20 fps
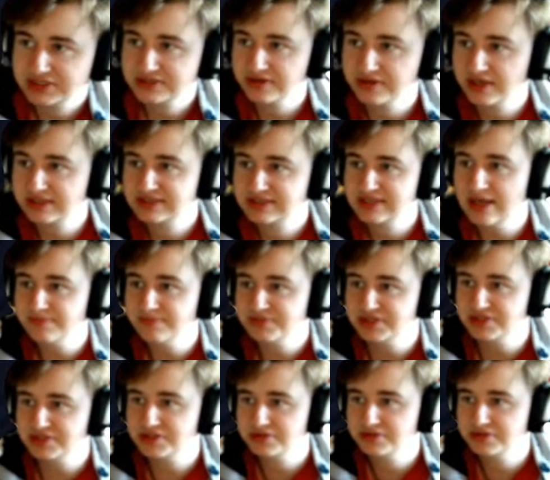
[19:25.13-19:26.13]
to
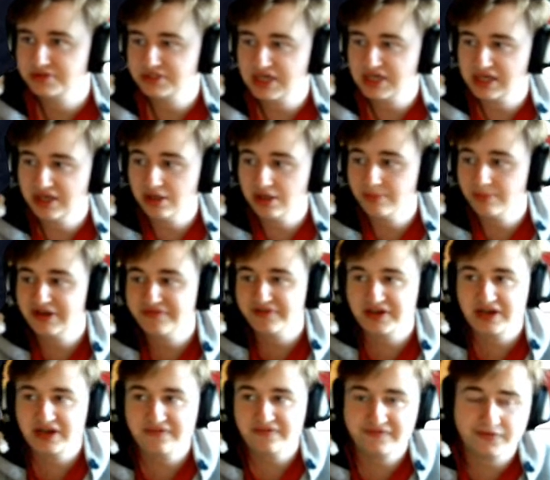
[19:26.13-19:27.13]
accept it. Daniil
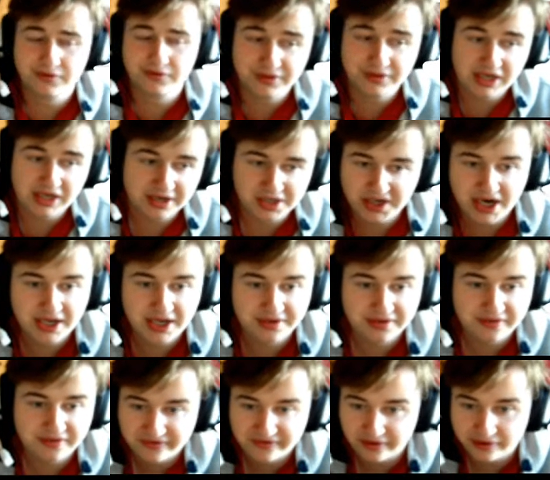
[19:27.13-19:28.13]
Medvedev, on the other
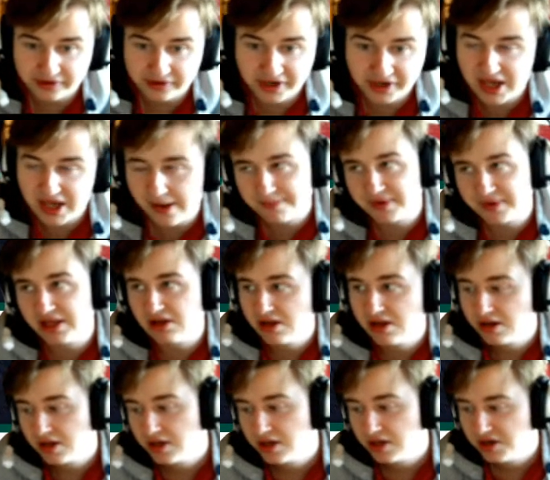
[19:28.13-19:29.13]
hand, very happy
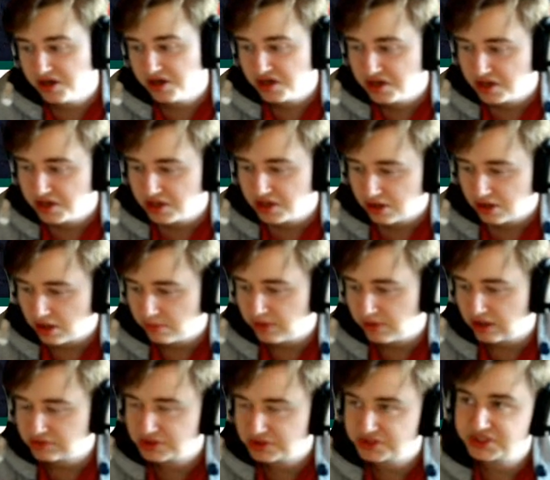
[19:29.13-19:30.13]

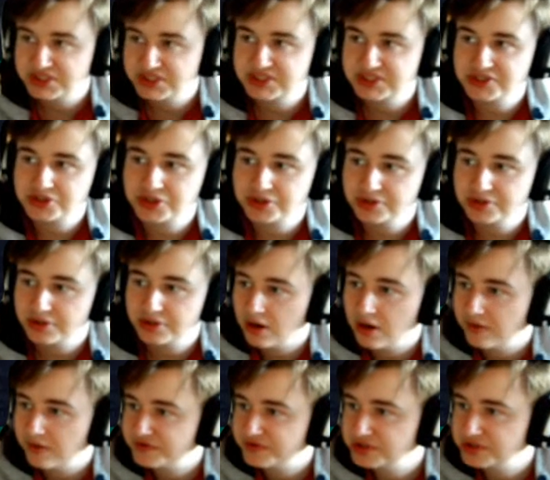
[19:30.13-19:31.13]
about the decision
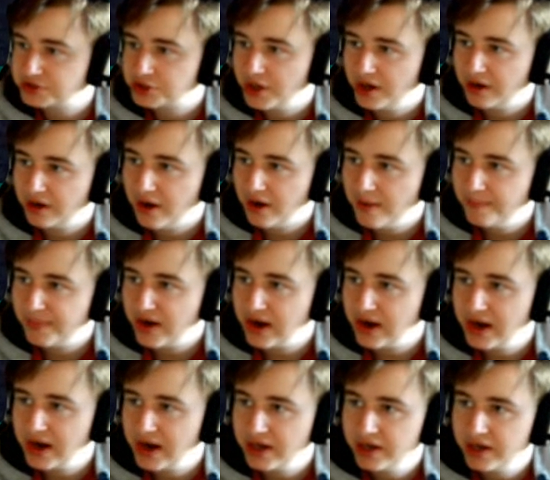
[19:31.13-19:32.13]
of the chair
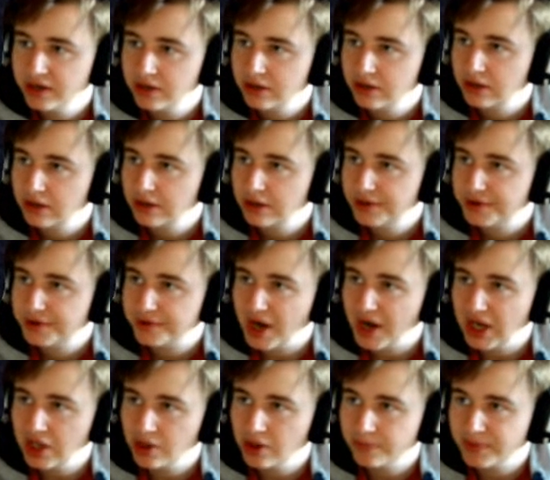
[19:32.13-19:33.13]
umpire.
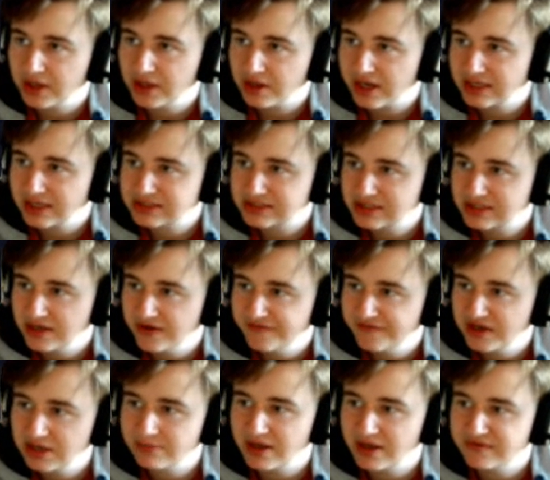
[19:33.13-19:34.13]
Reilly Opelka
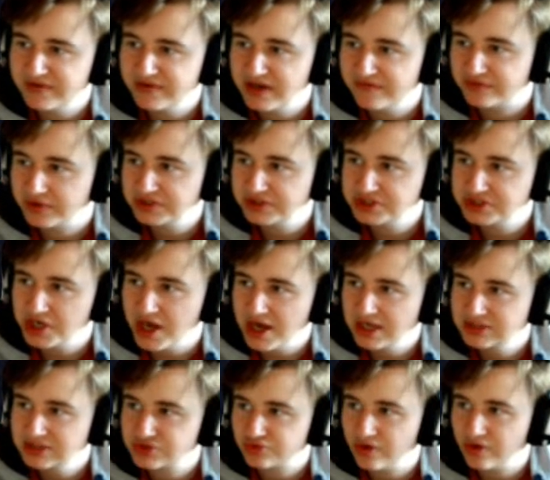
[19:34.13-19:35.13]
serving. Medvedev
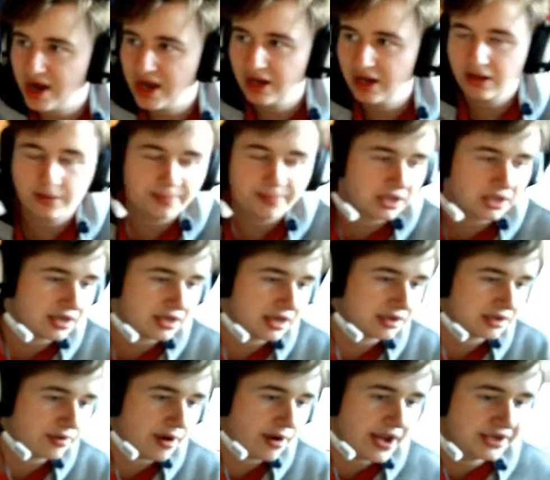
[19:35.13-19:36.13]
returns. Reilly Opelka,
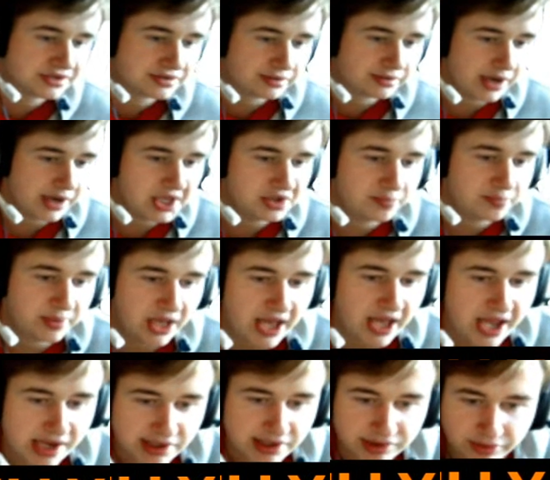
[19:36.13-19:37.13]
great
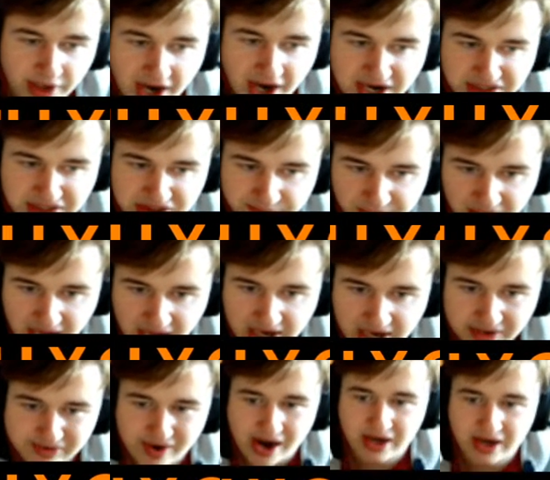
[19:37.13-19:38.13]
play. Great
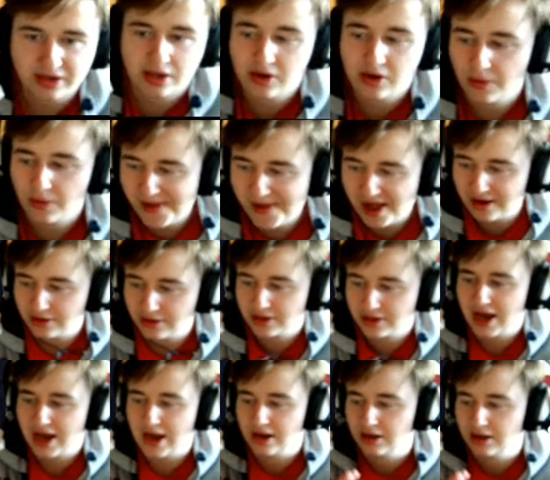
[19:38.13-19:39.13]
play, Reilly Opelka.